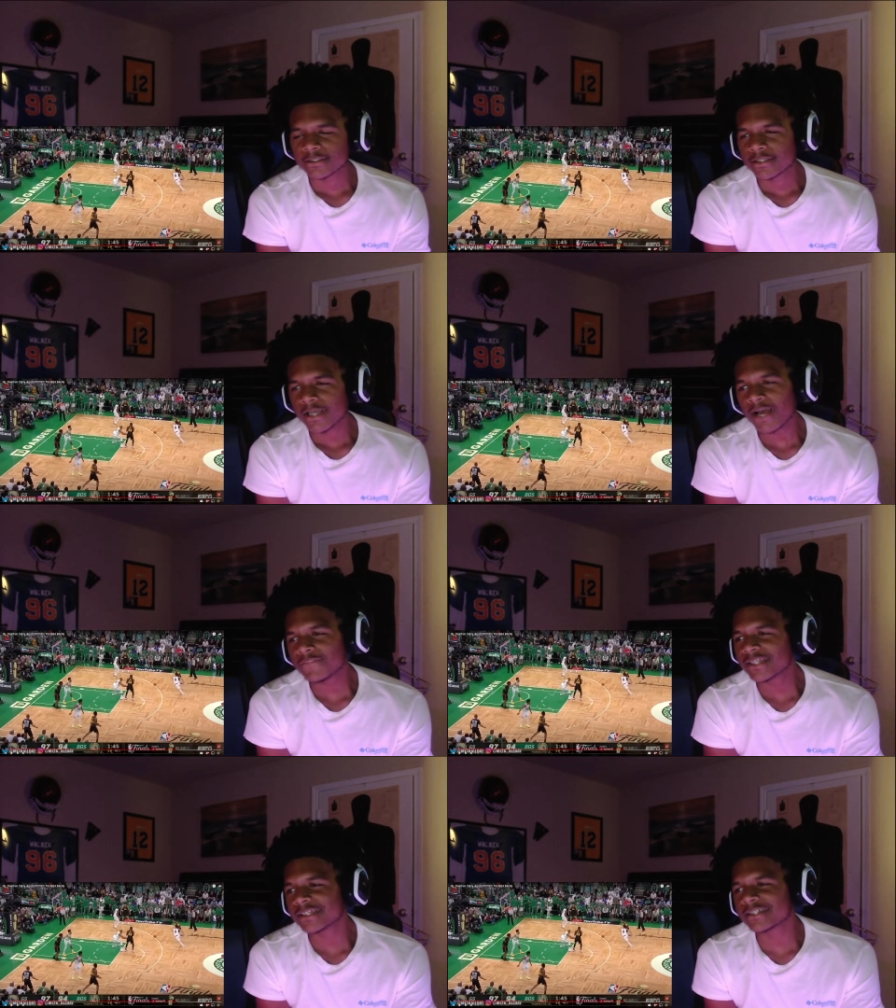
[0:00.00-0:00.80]
I feel like
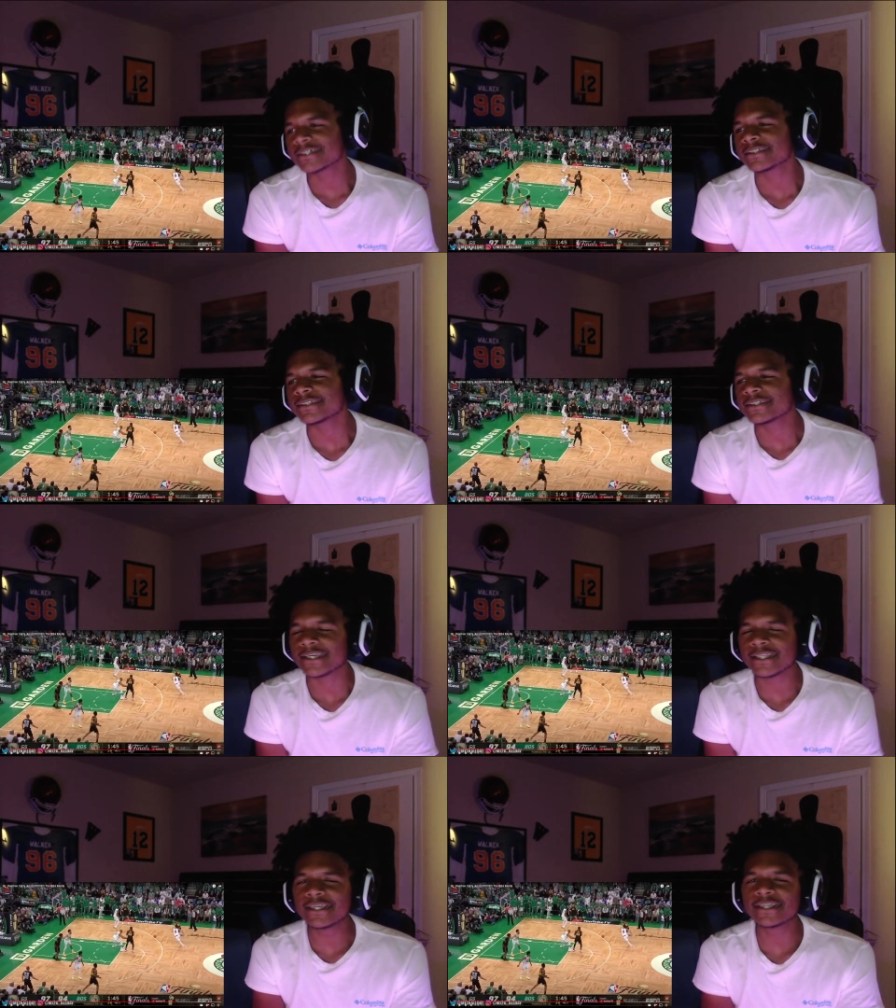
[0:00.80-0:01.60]
that nigga
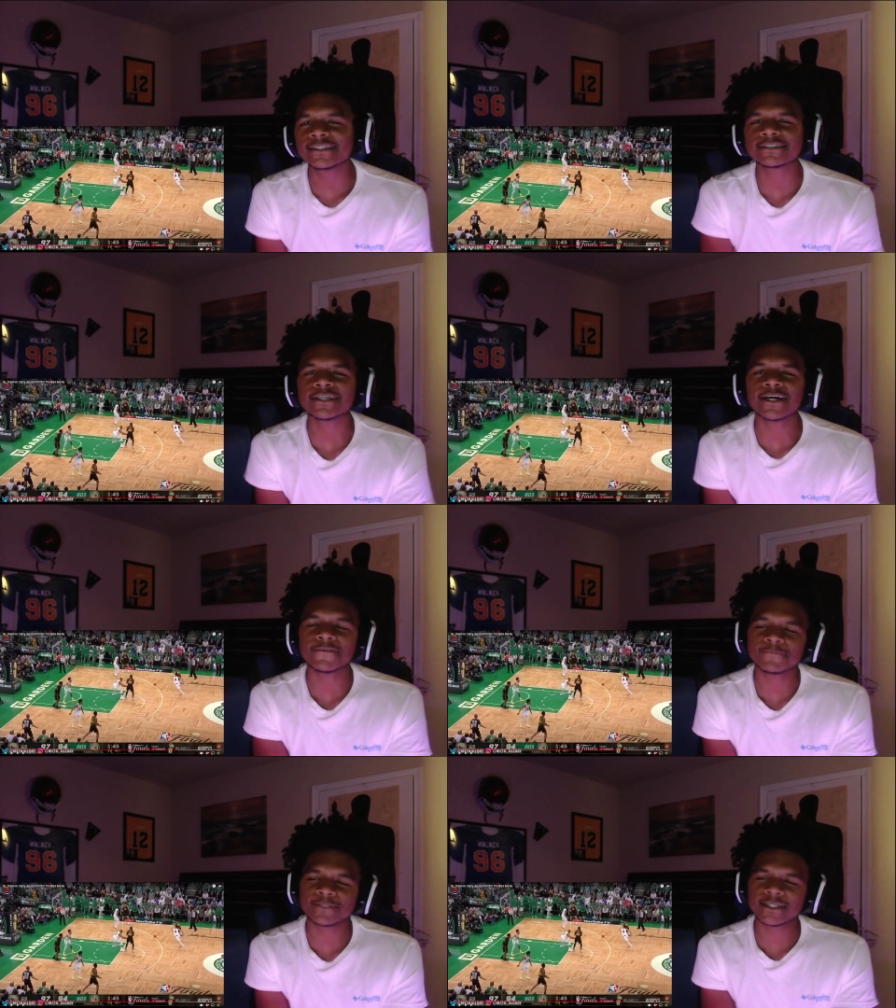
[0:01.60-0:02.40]
he at least top
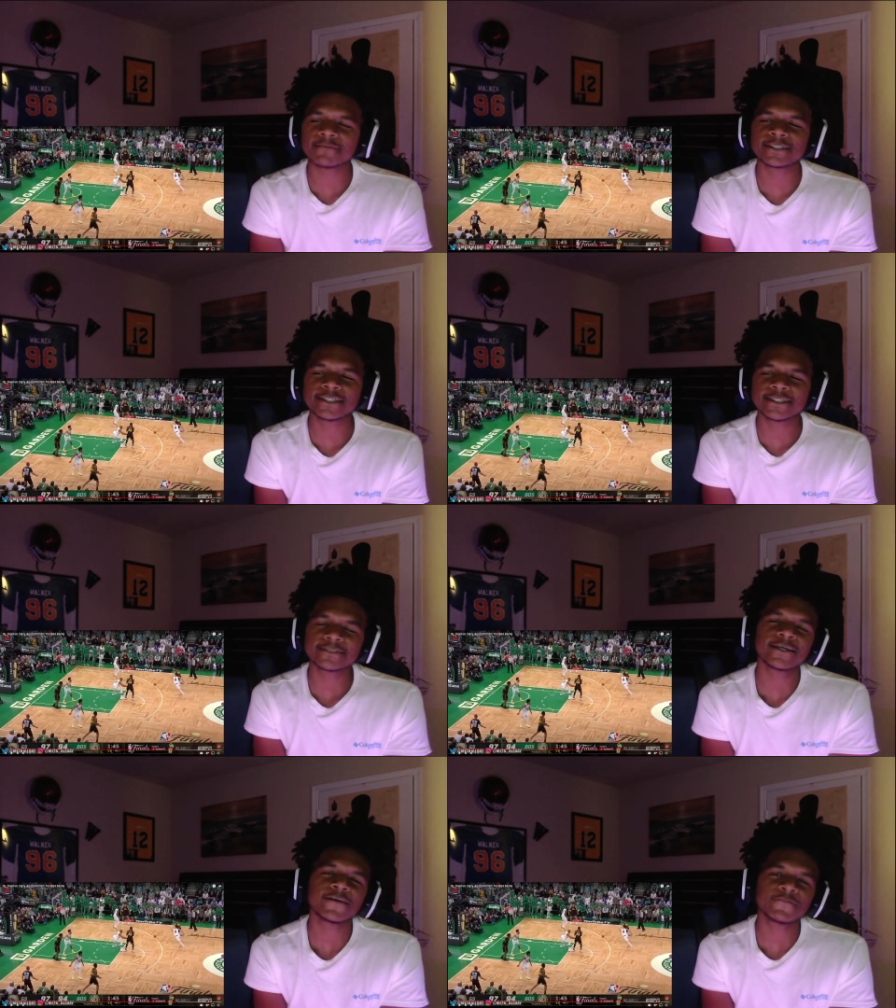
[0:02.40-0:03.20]
10,
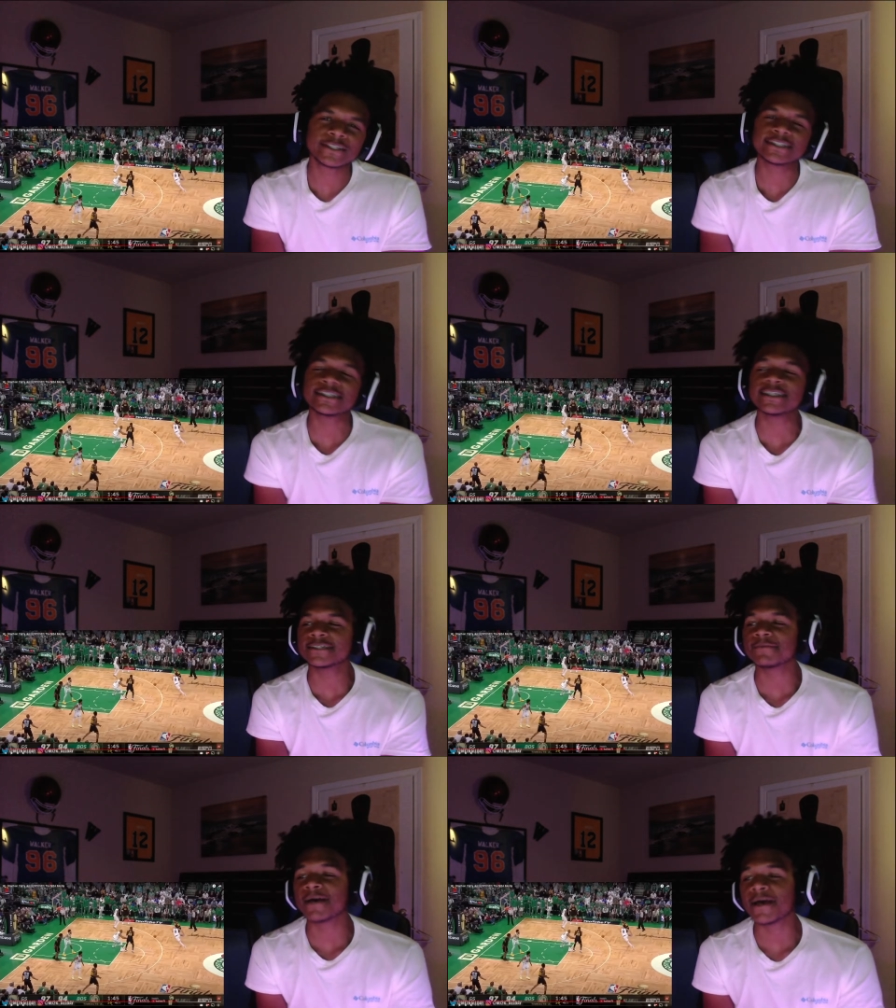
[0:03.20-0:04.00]
top 15 in
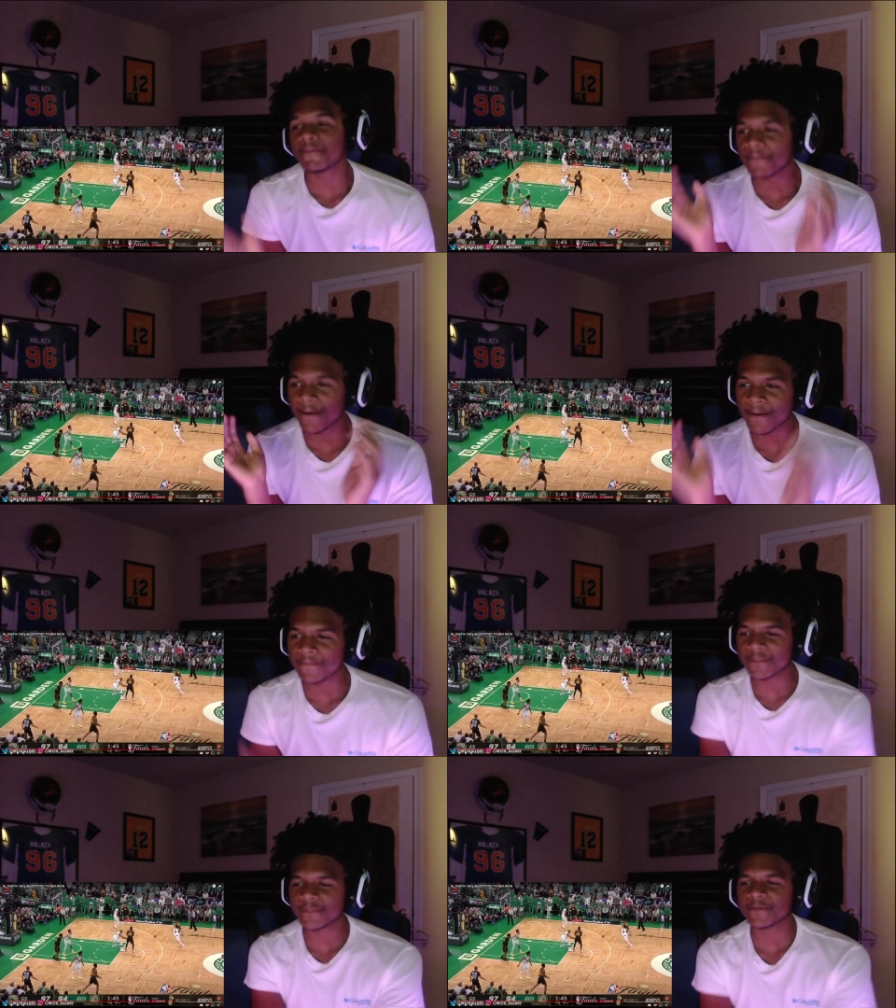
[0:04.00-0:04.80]
my
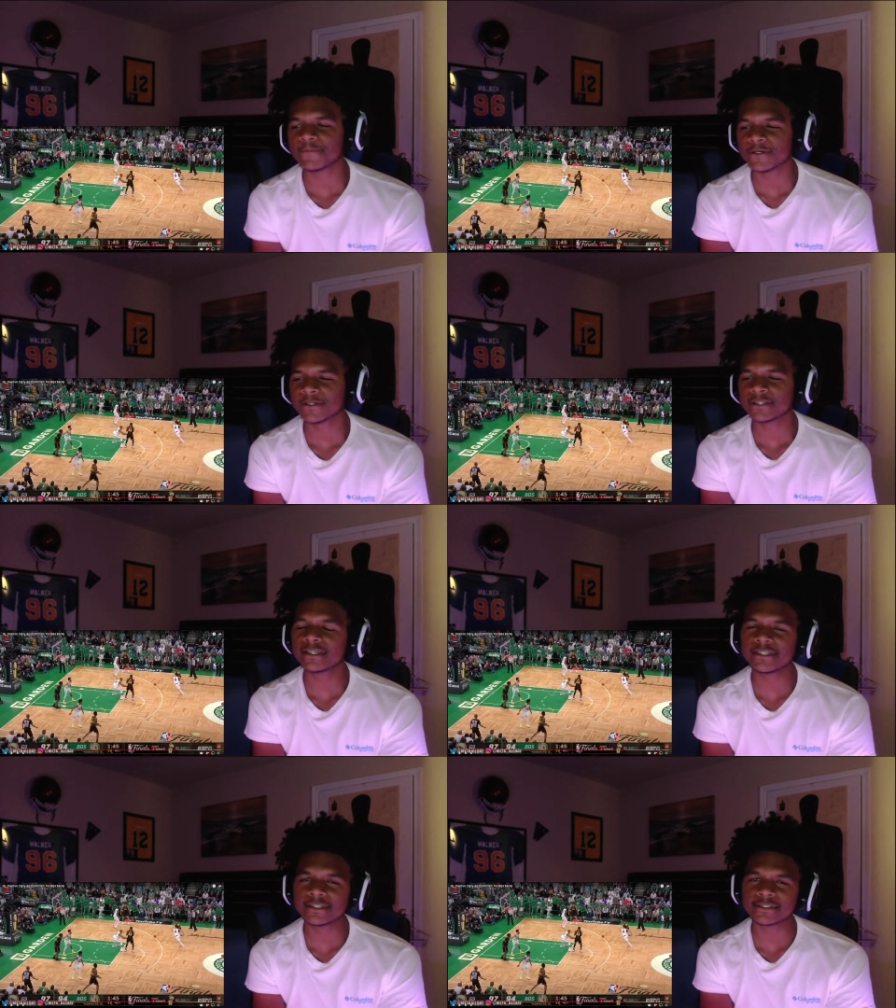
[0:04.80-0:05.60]
opinion, bro. He at
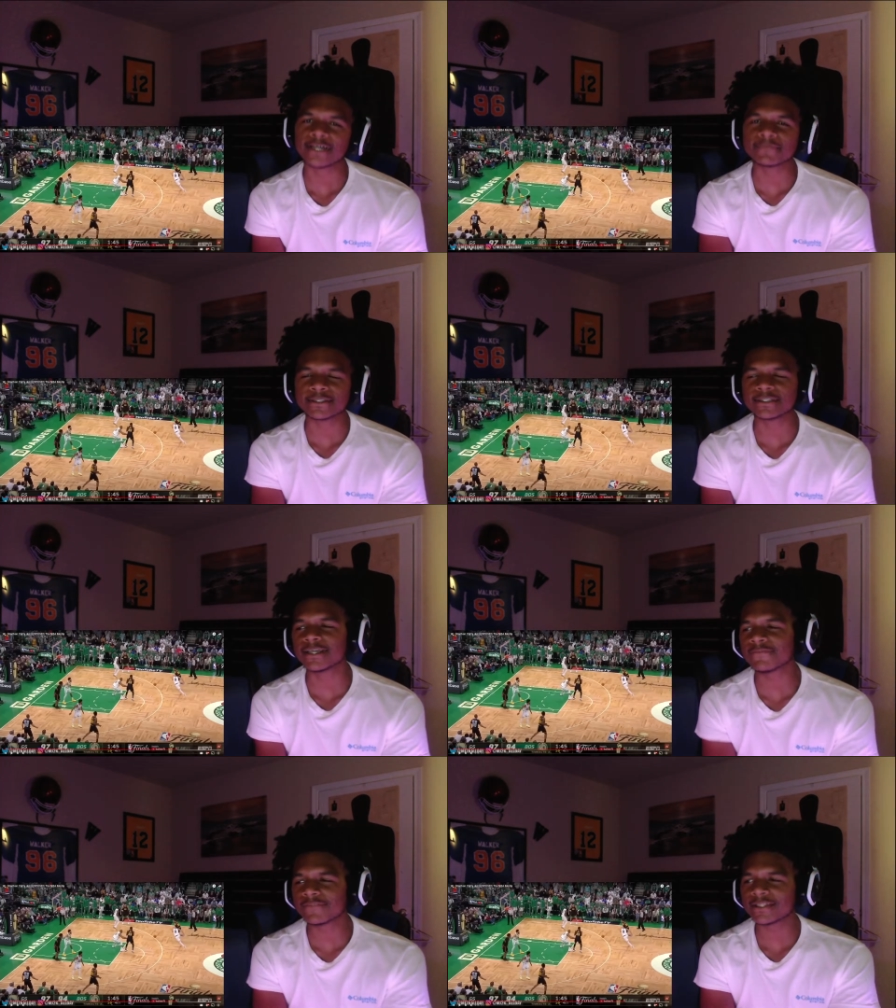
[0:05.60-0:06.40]
least top 10. I feel
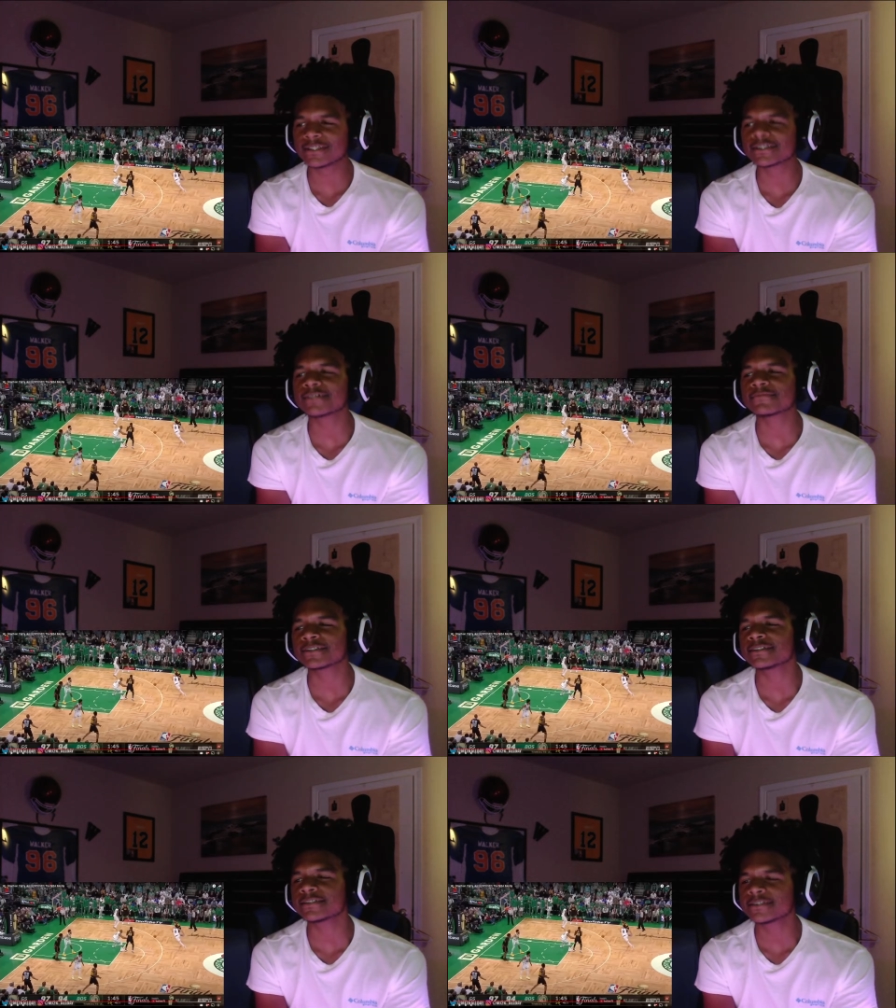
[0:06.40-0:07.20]
like he top 10.